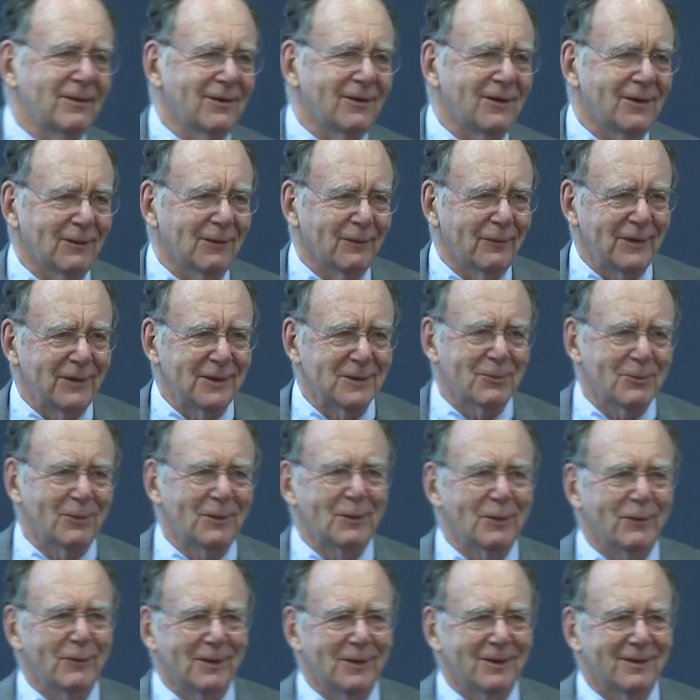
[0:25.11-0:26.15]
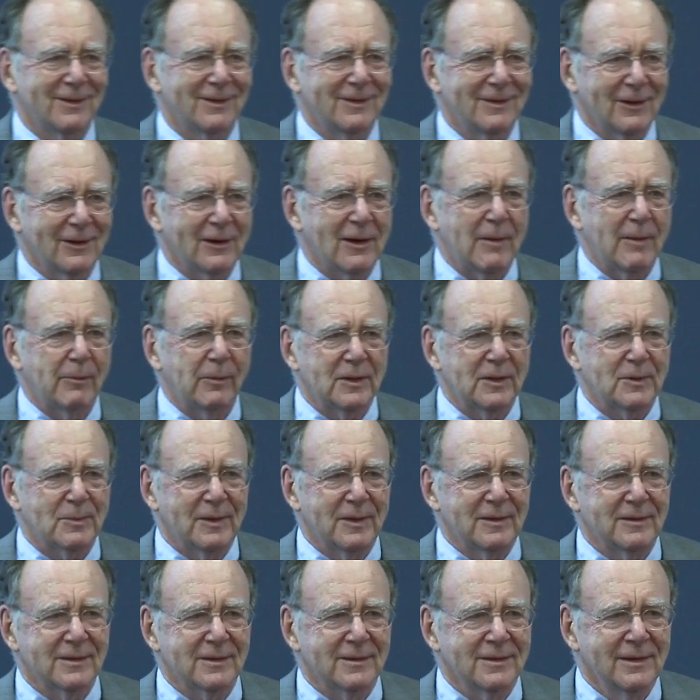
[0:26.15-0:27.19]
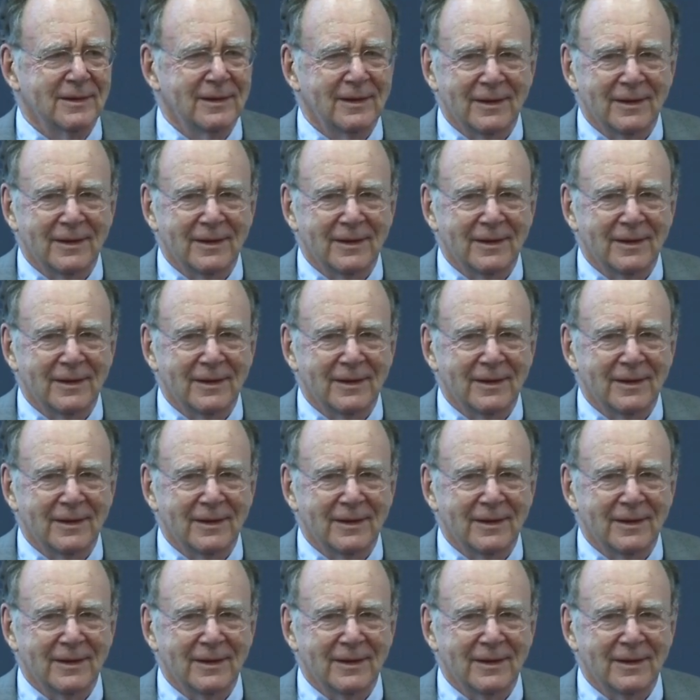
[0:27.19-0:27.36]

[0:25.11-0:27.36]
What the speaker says: all of his wonderful accomplishments.